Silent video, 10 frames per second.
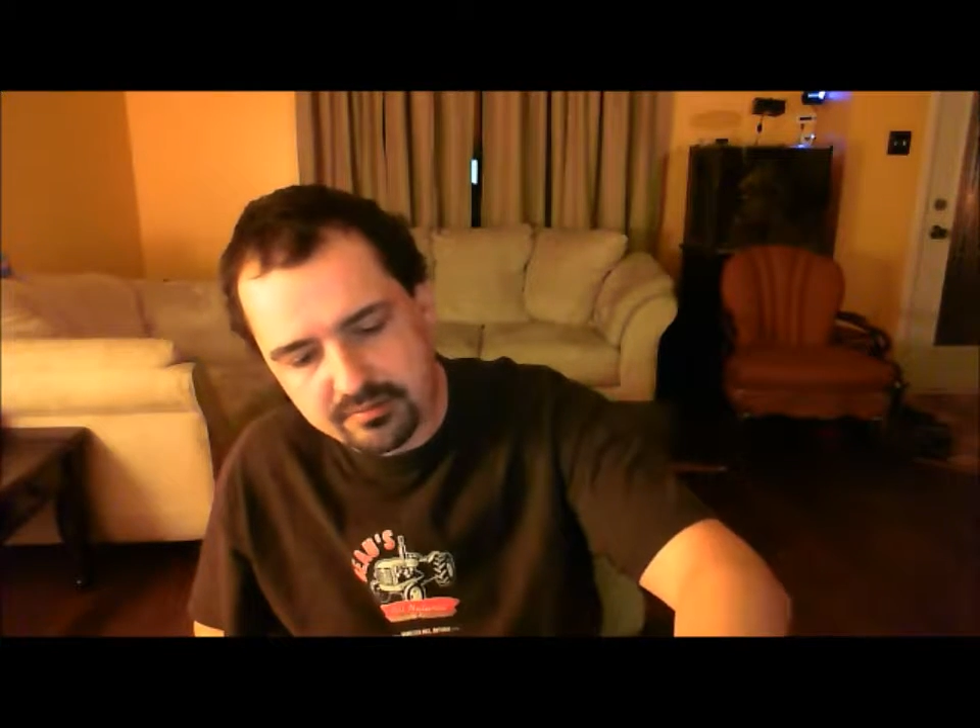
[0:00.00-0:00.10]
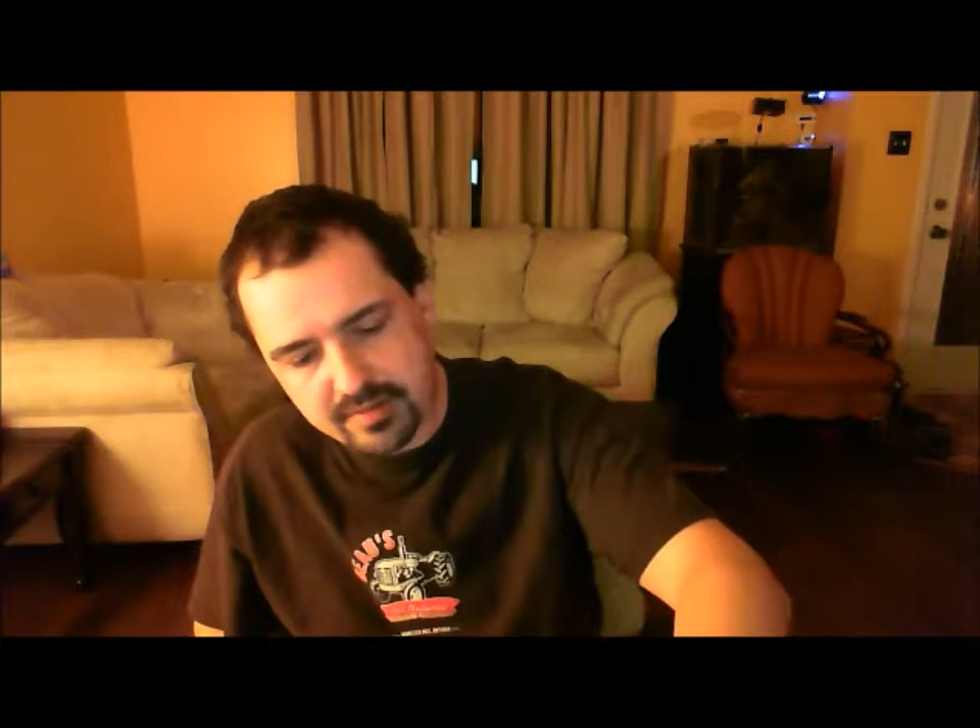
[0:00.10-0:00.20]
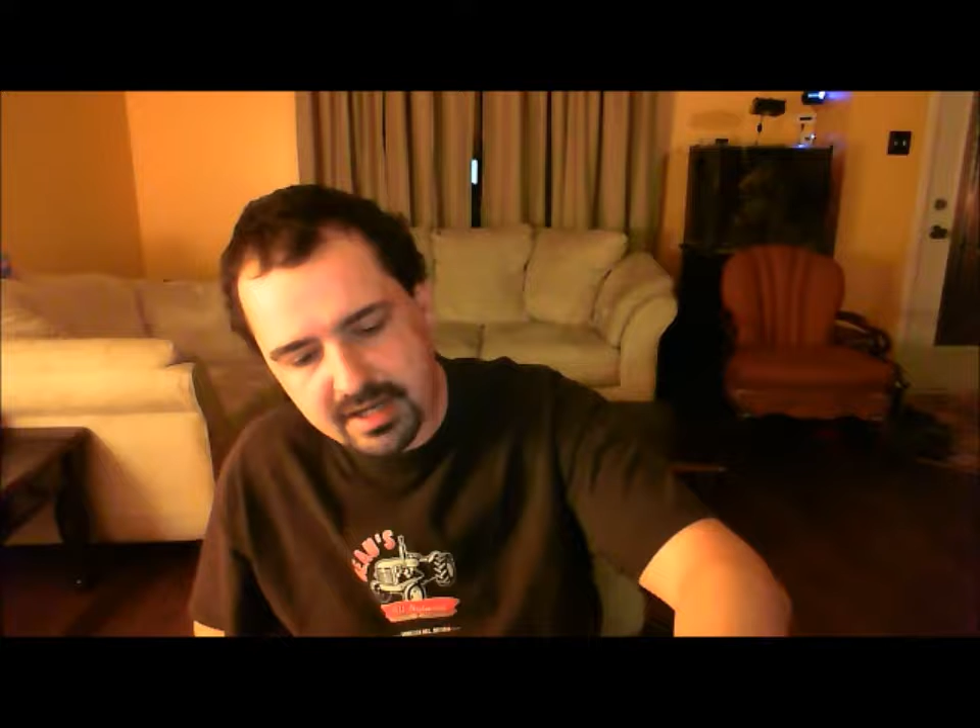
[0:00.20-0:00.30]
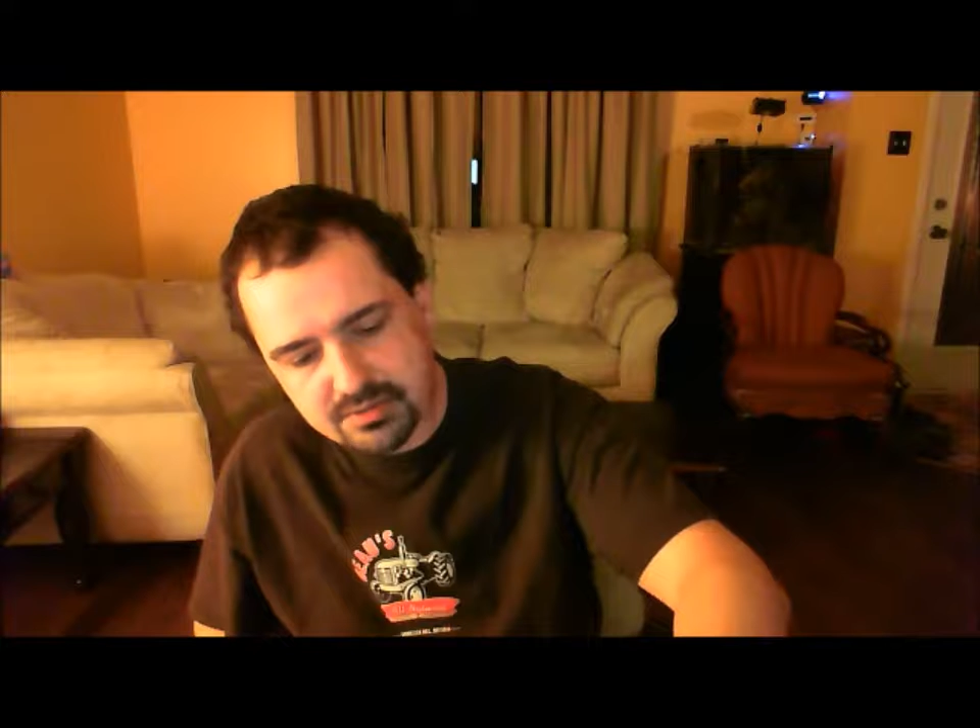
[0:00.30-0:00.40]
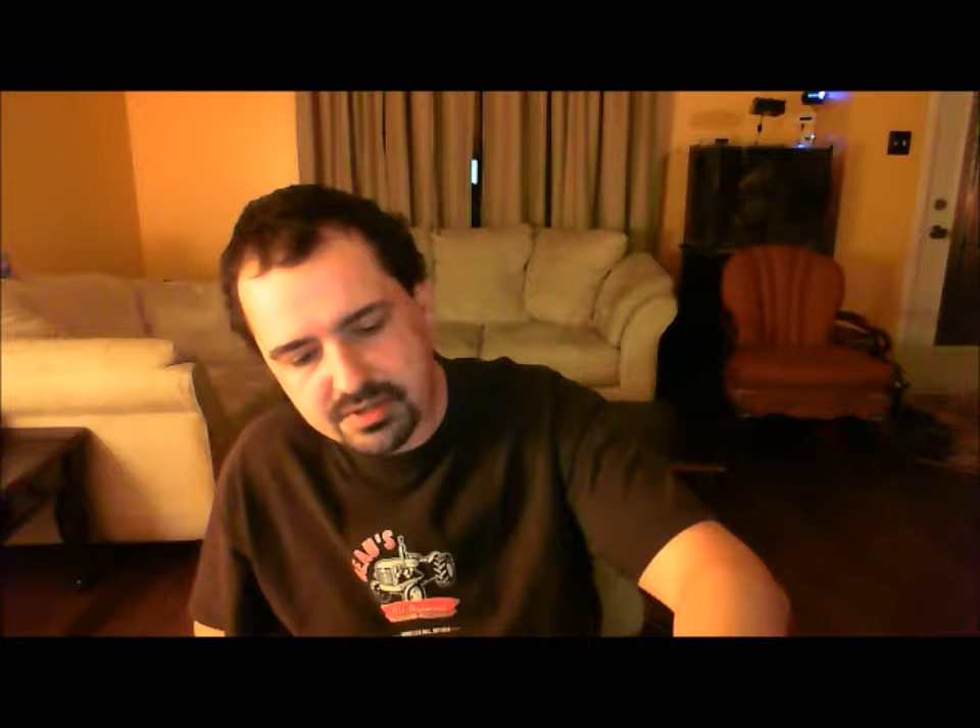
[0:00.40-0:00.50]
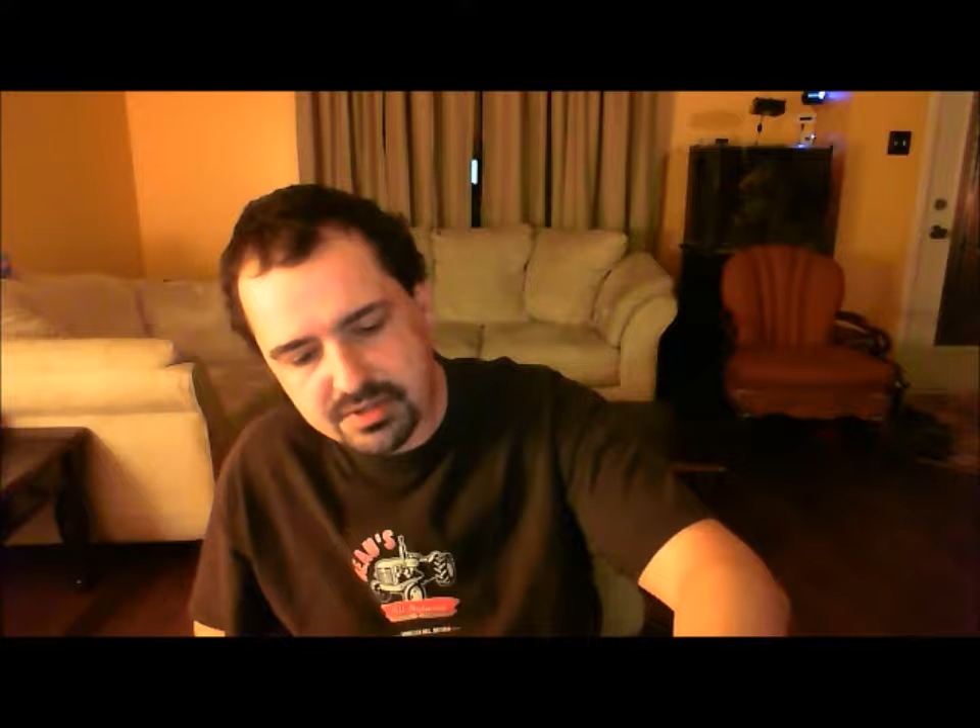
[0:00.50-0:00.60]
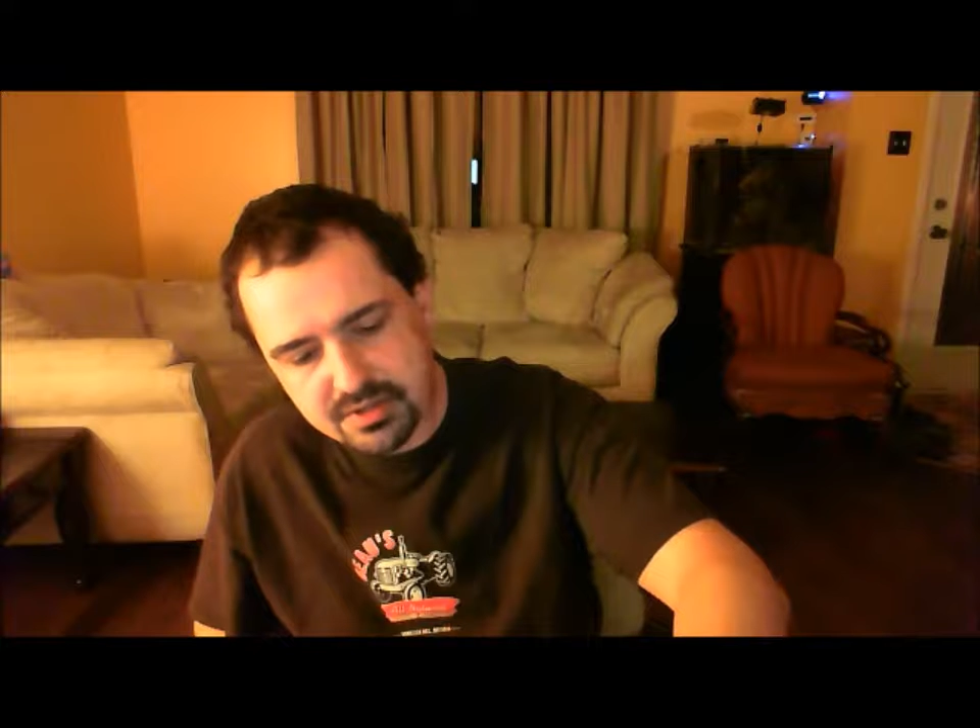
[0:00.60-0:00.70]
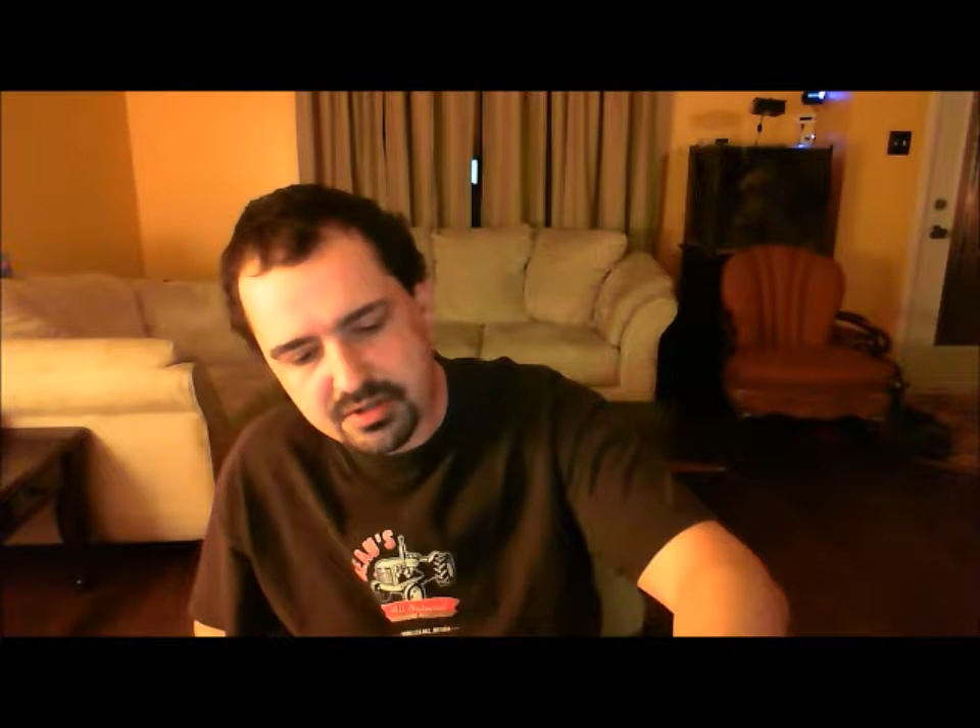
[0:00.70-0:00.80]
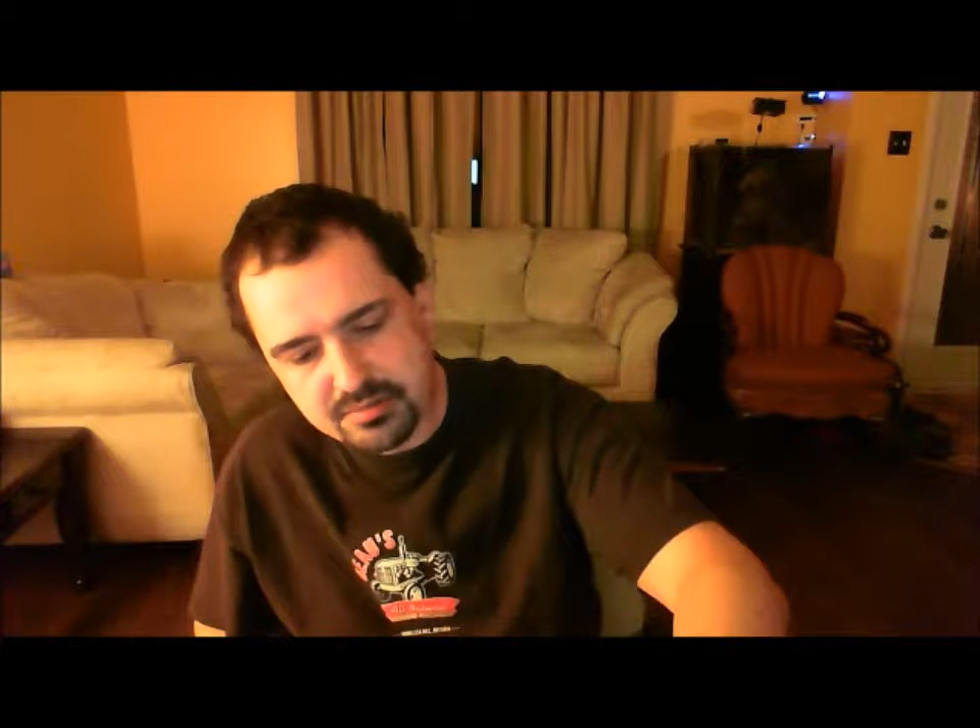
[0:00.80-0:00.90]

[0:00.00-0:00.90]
Maxwell Stars